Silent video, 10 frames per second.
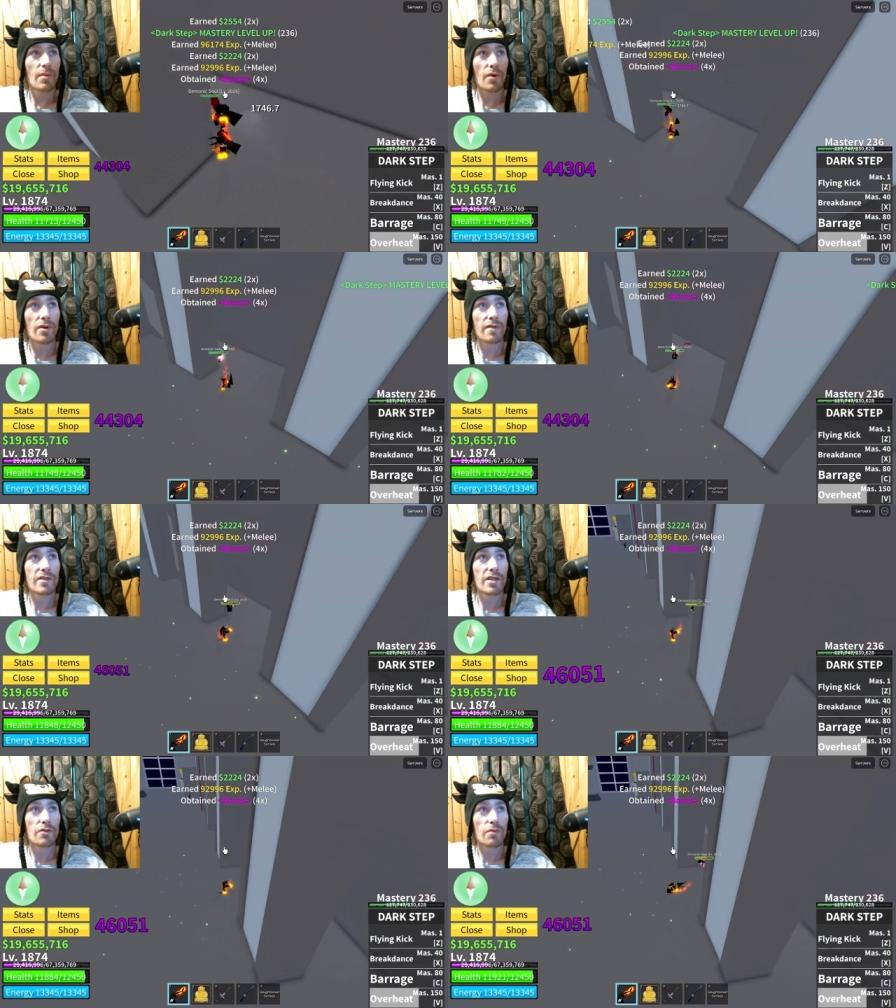more of
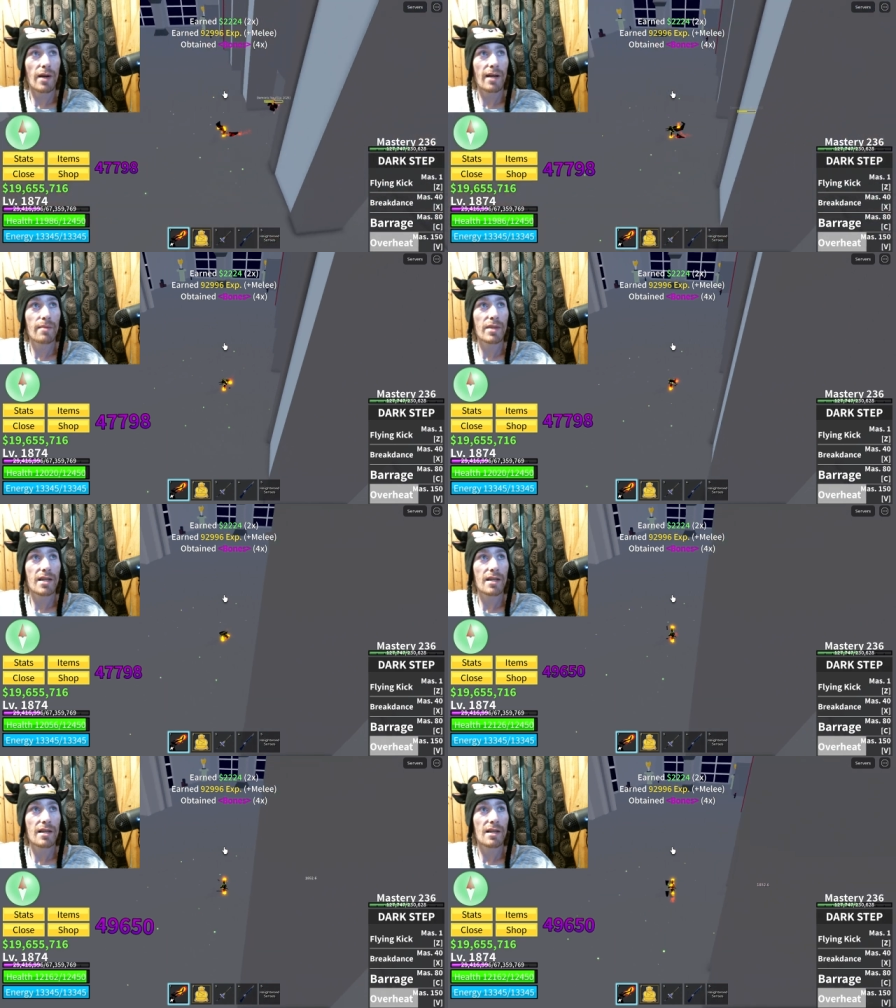just
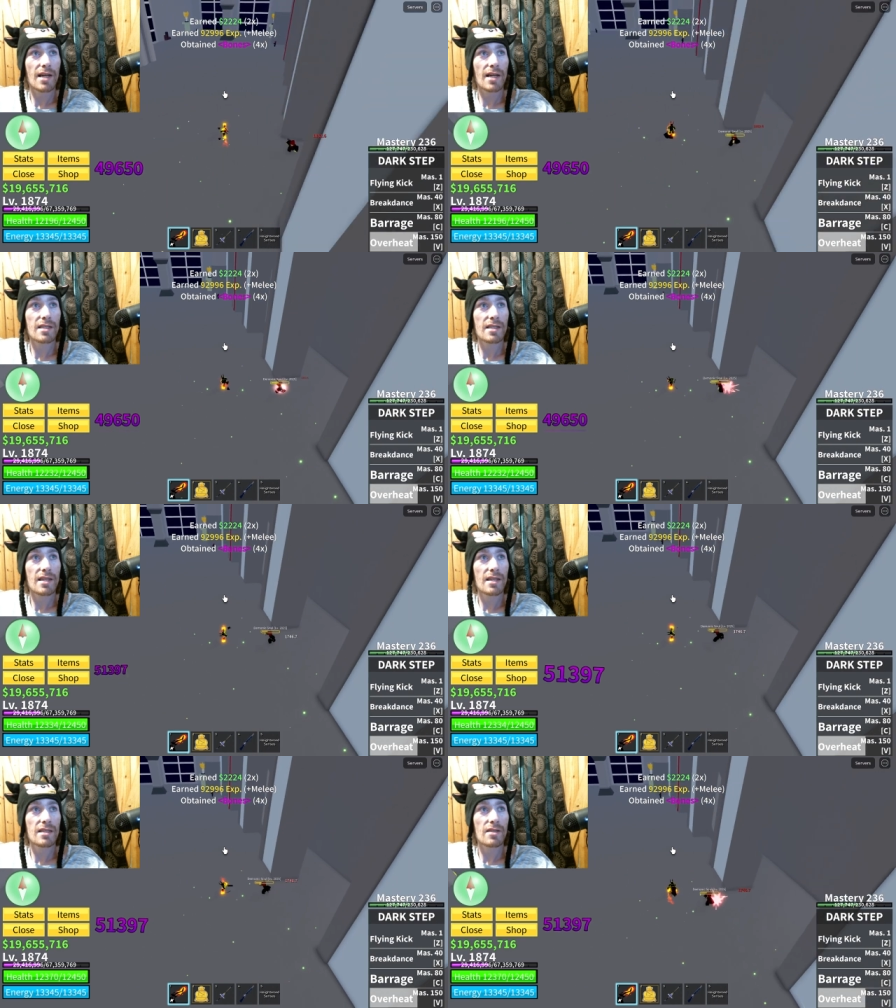rambling
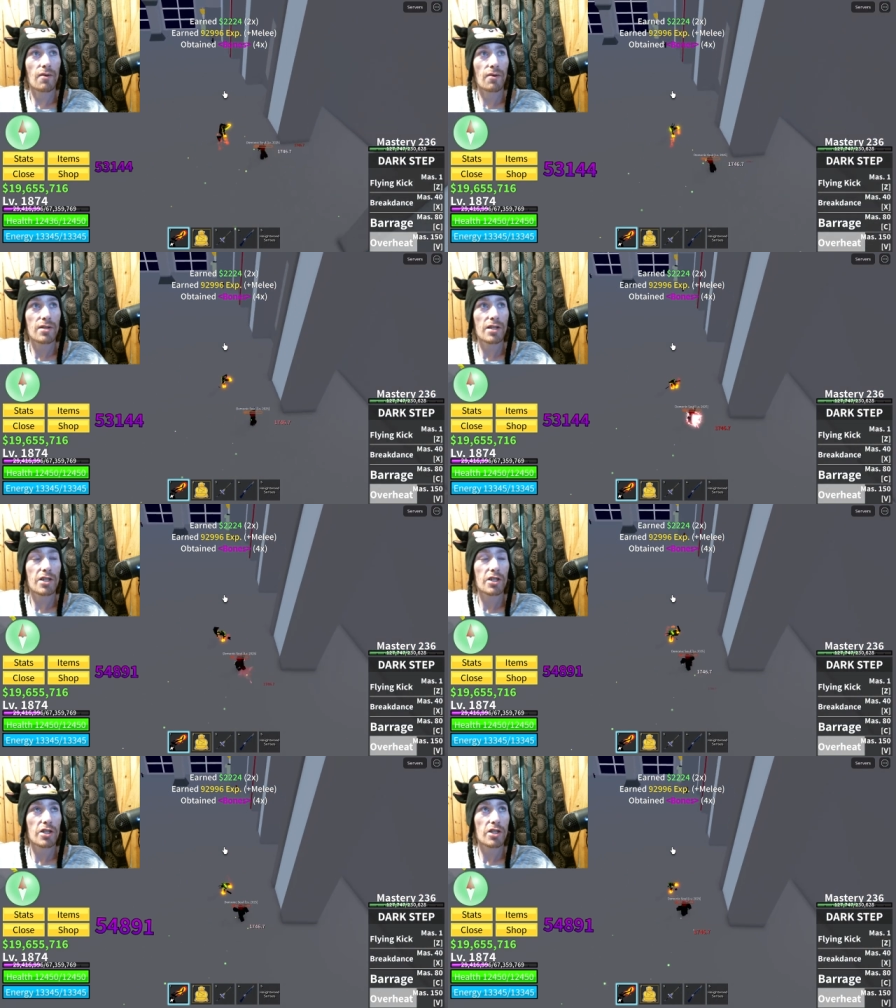nonsense or
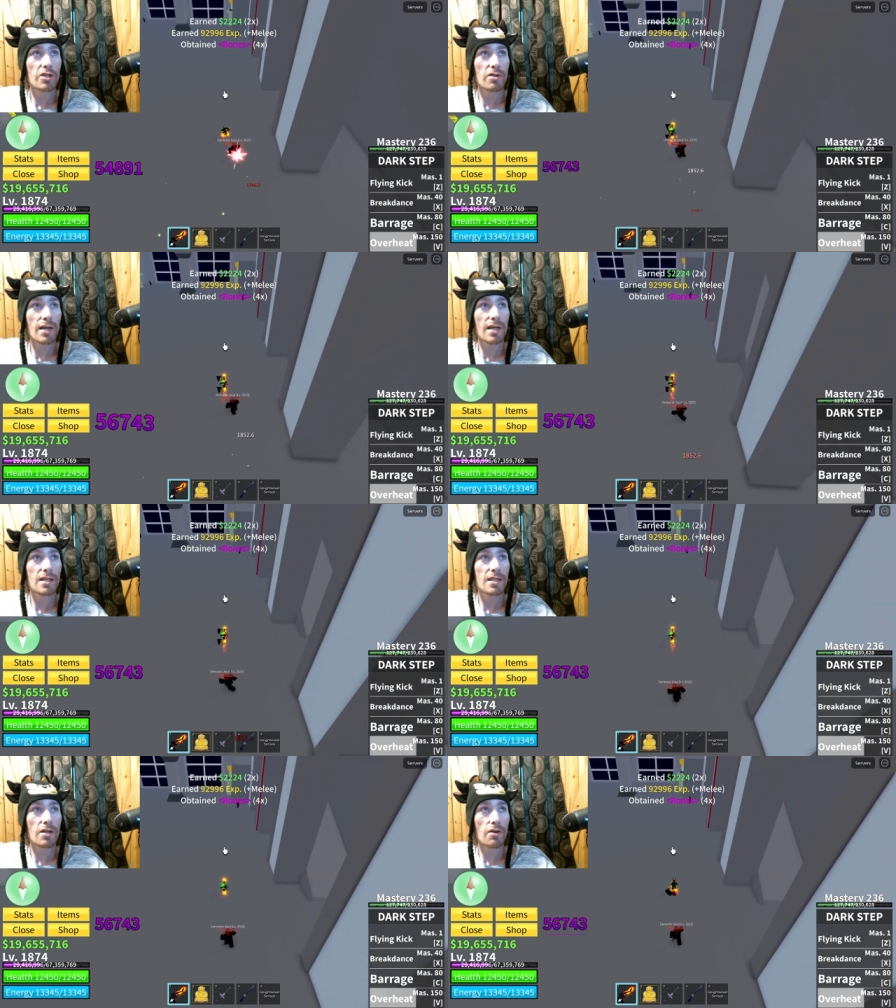just
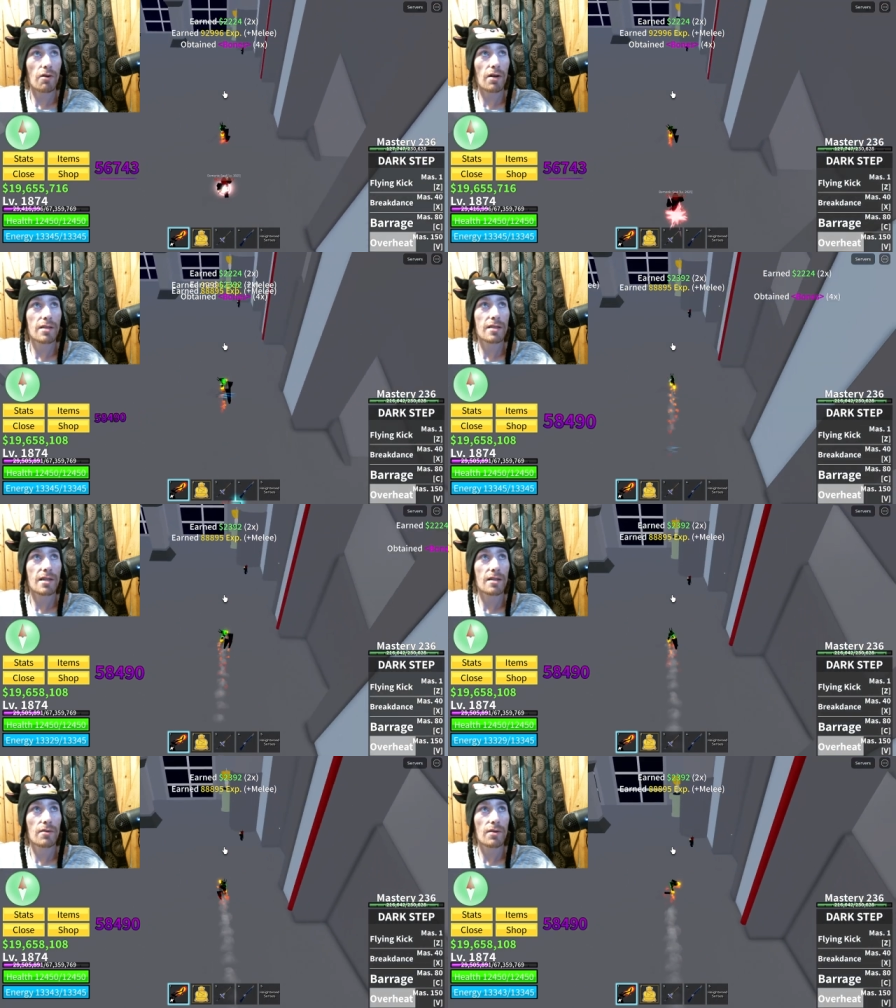strange
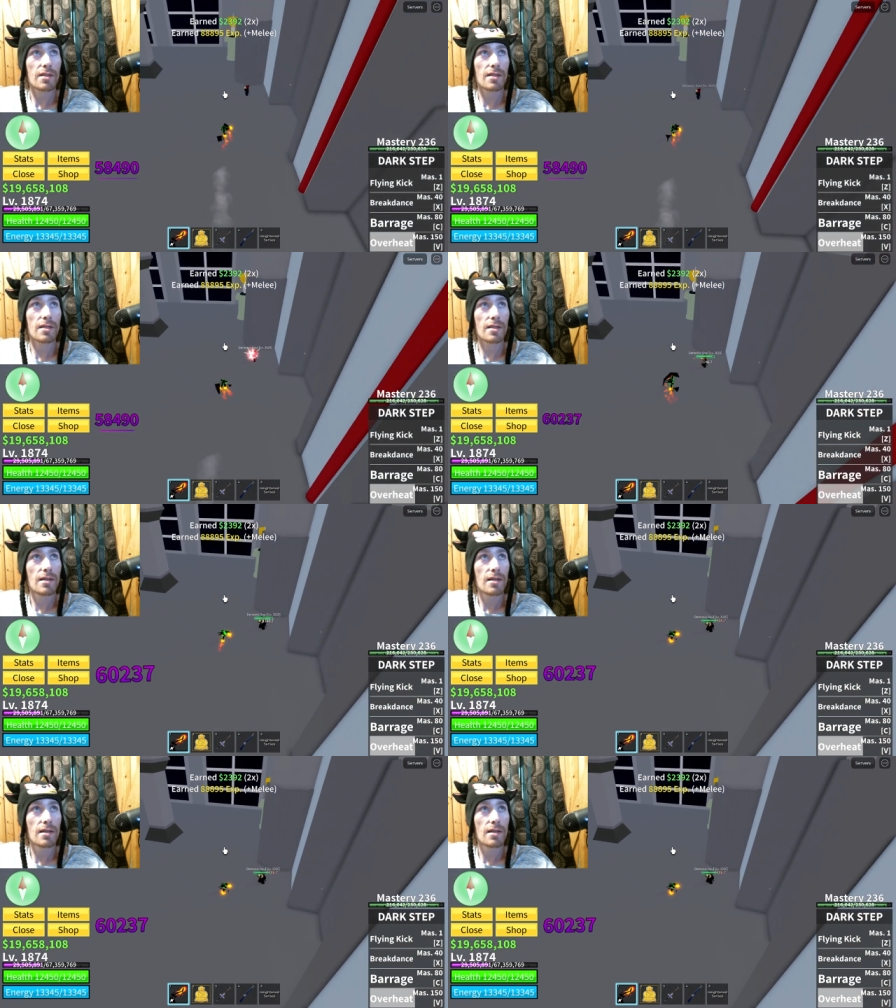grunting noises.